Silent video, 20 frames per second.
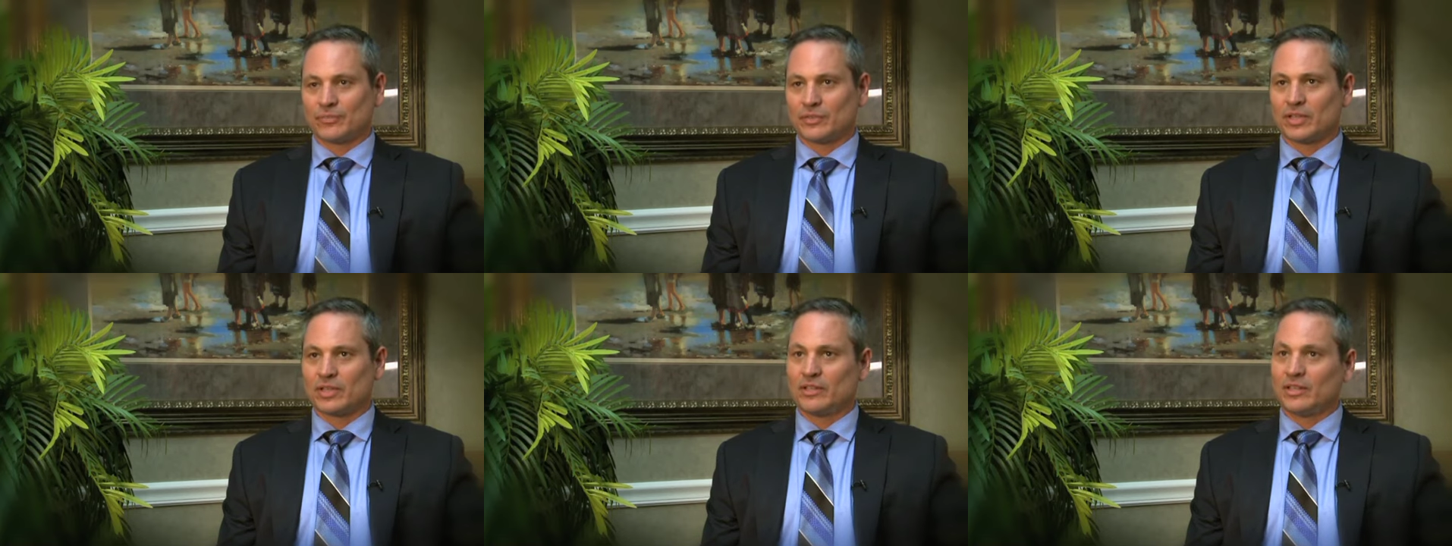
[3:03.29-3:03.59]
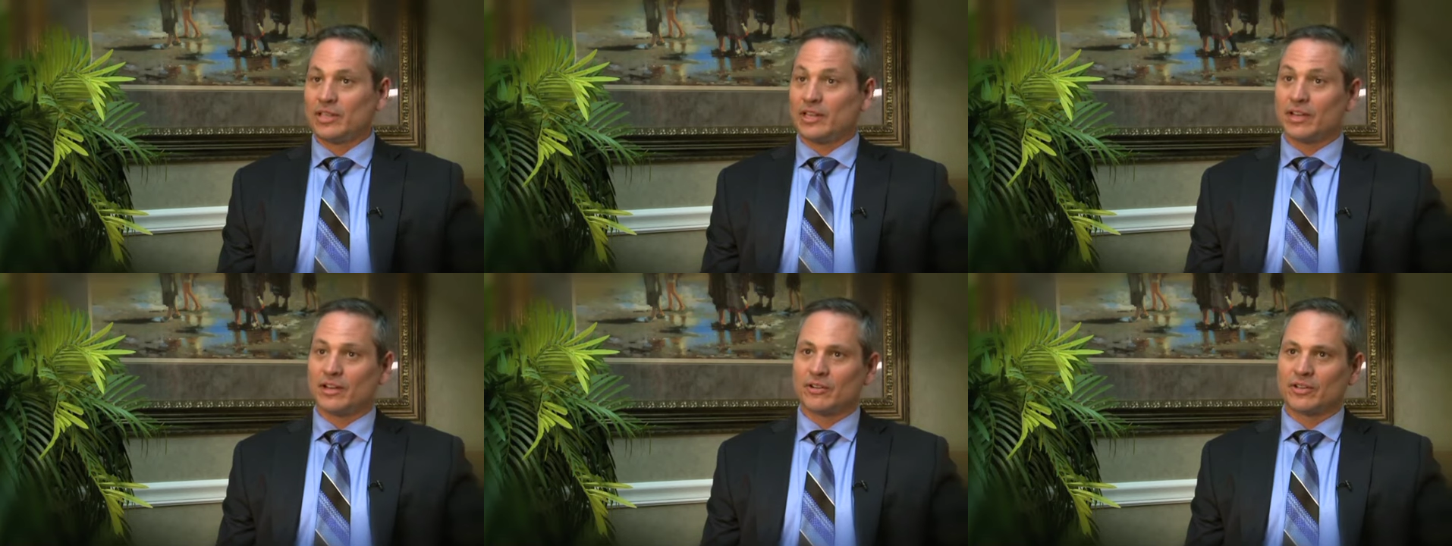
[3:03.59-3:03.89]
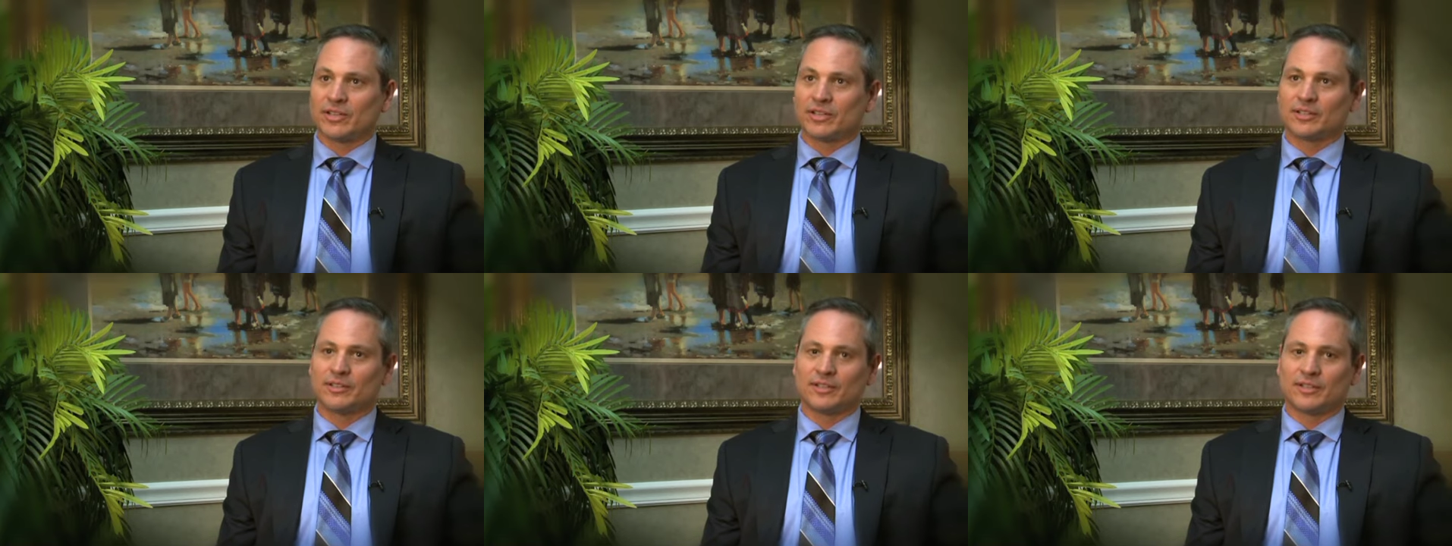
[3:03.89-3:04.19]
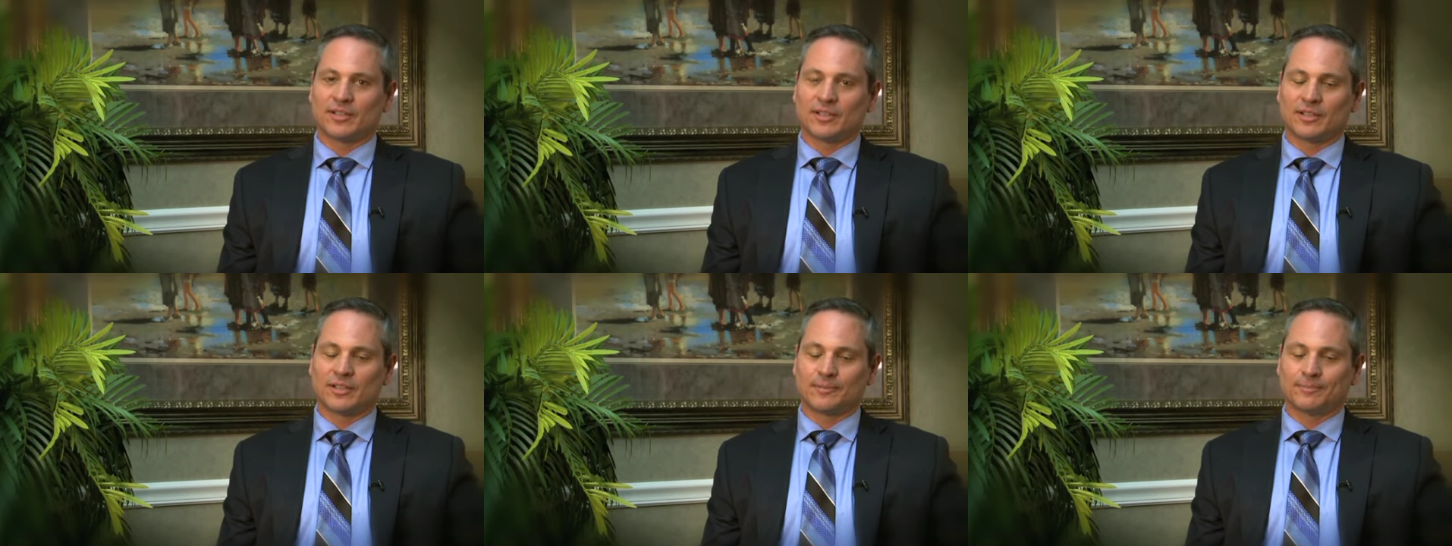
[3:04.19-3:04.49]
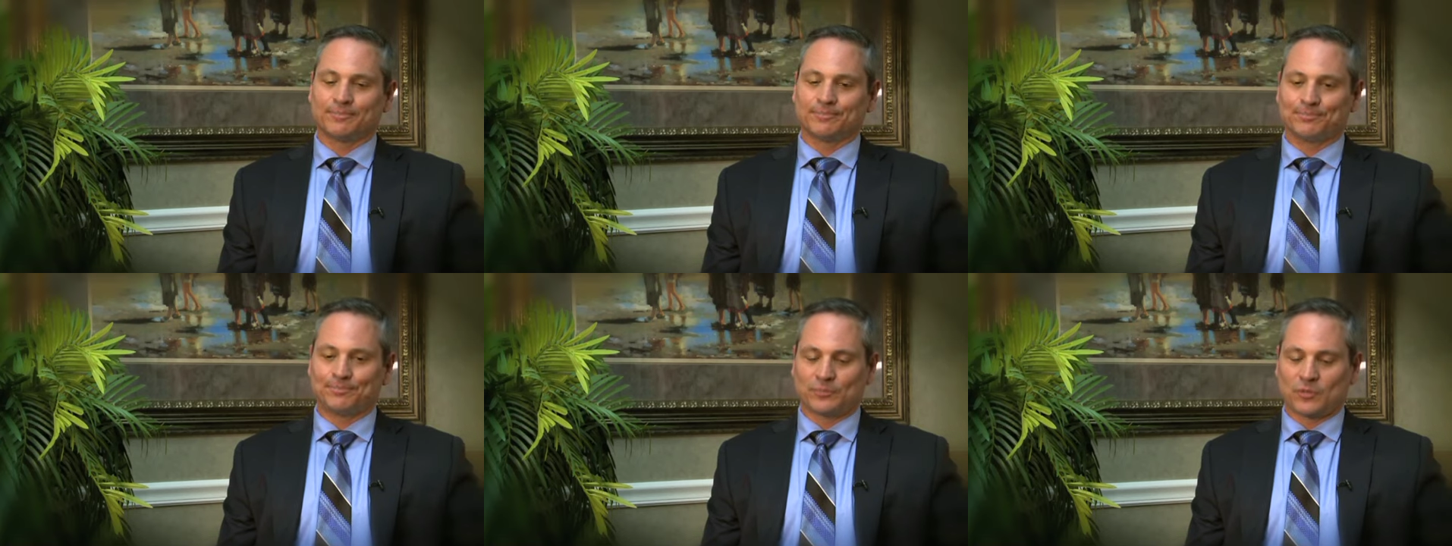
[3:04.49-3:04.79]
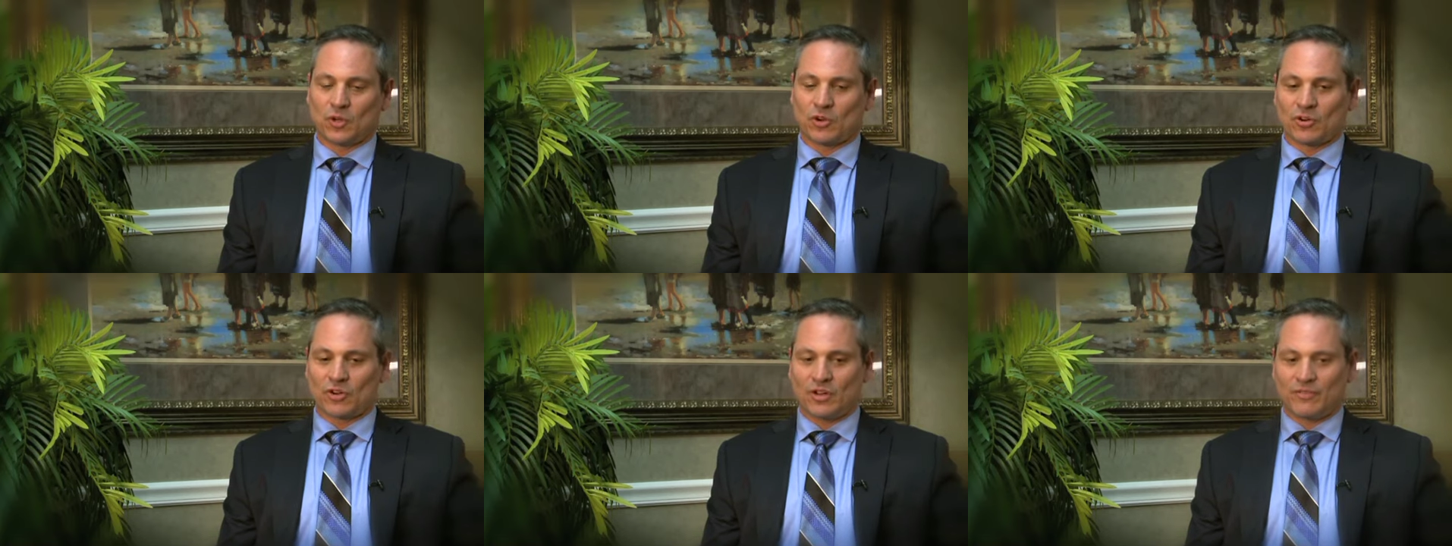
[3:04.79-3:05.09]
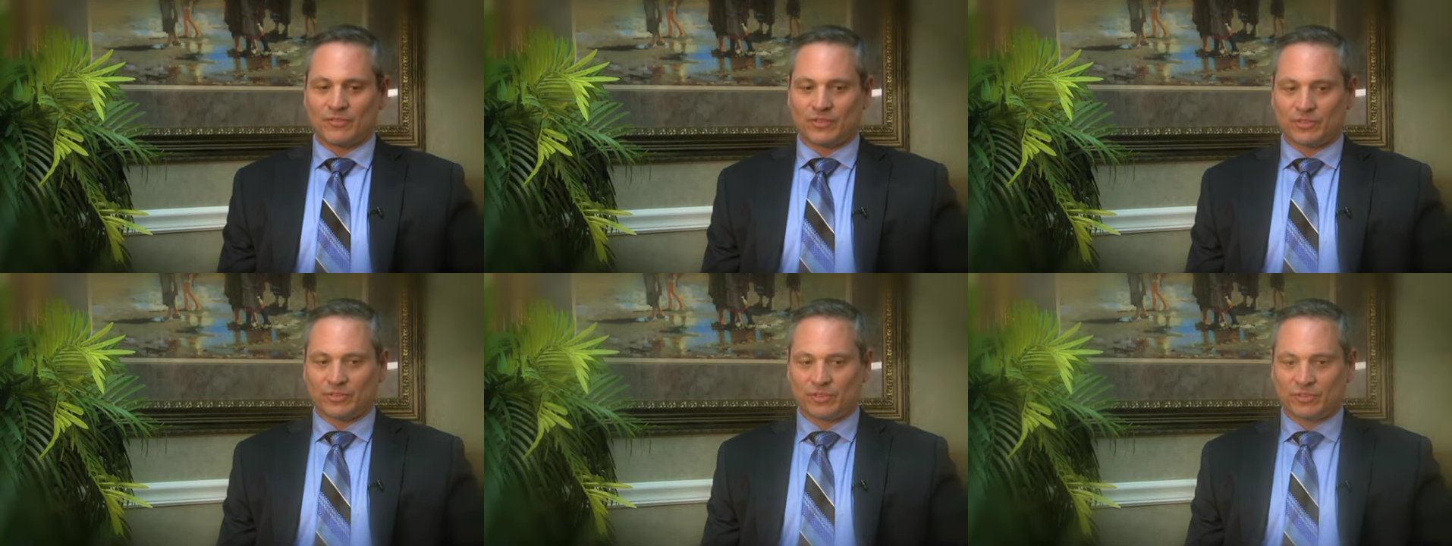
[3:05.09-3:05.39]
in the area. Um, our
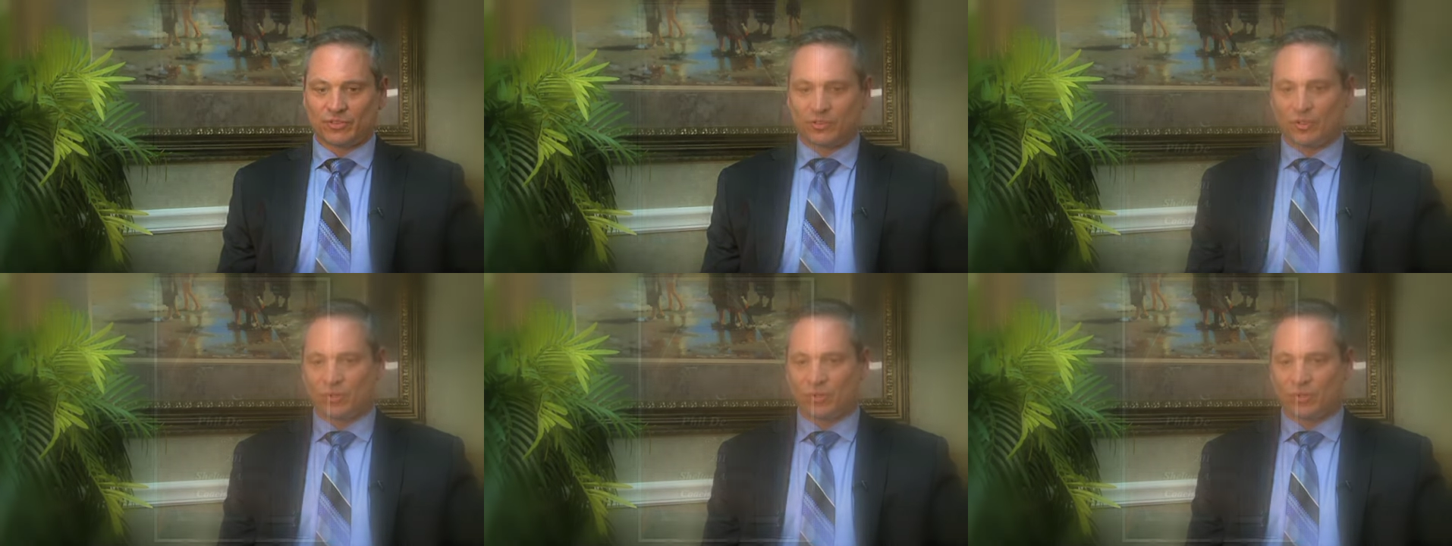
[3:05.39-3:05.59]
office is